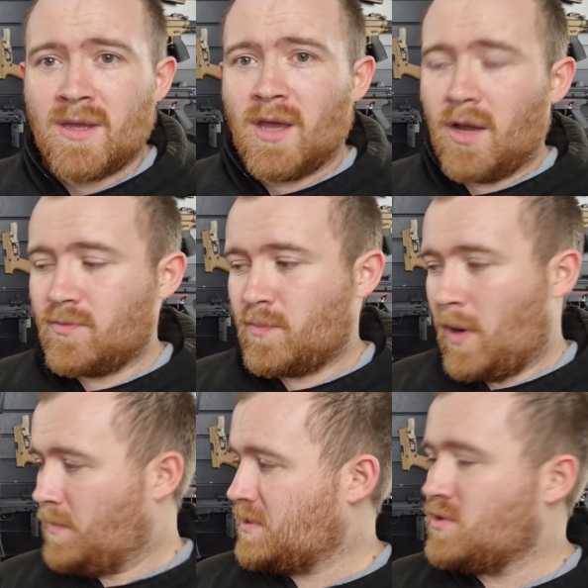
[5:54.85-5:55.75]
I
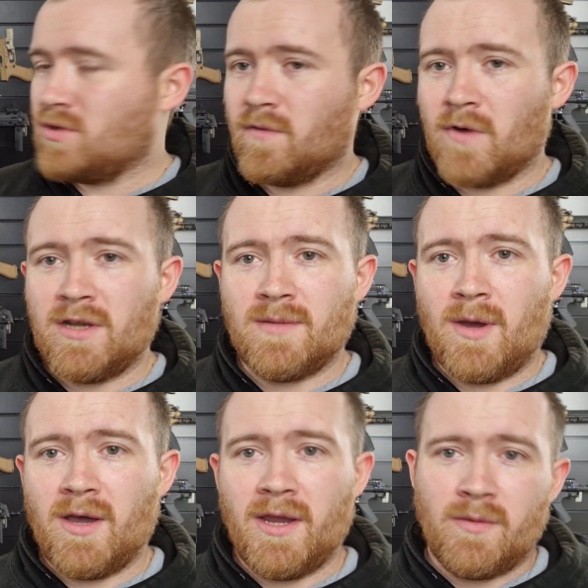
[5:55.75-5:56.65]
popped into a friend of
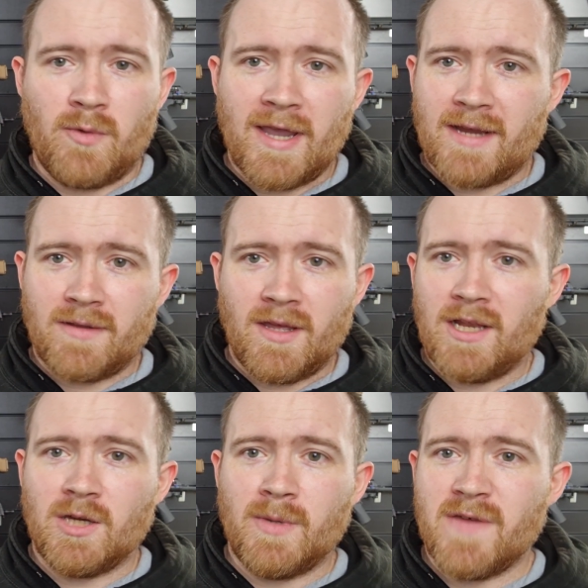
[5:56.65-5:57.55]
mine and we had a
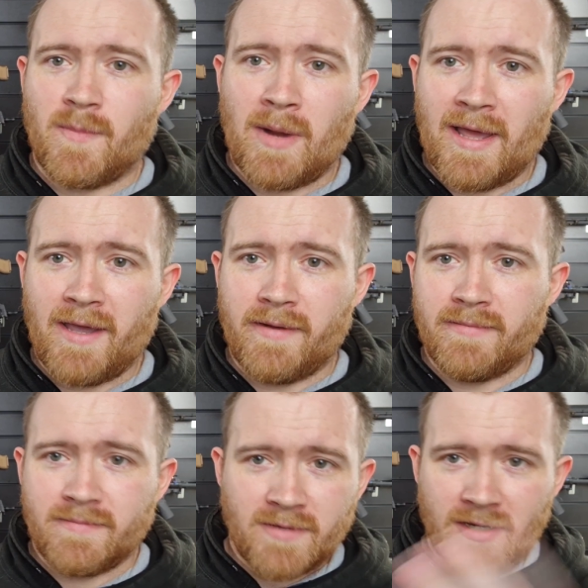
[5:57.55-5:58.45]
little bit of a play
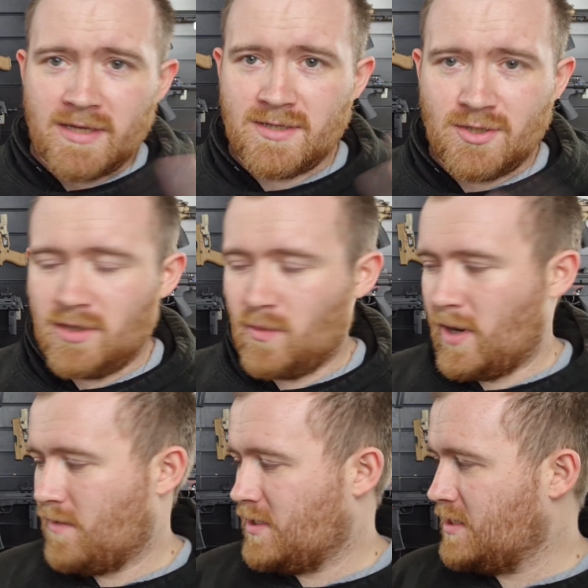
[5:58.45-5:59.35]
on his unit
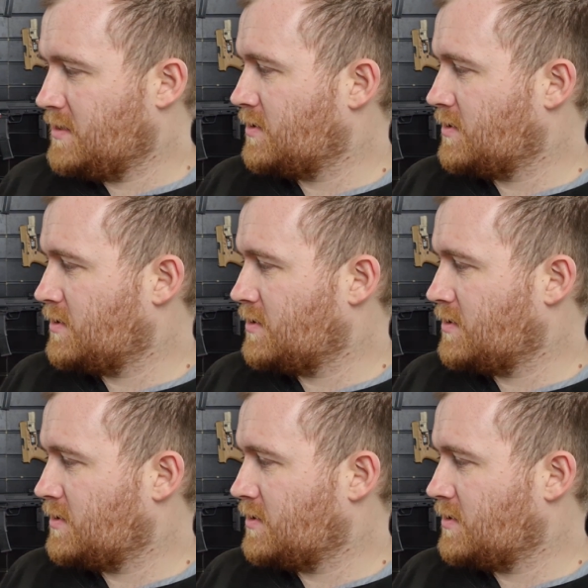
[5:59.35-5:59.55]
where he is,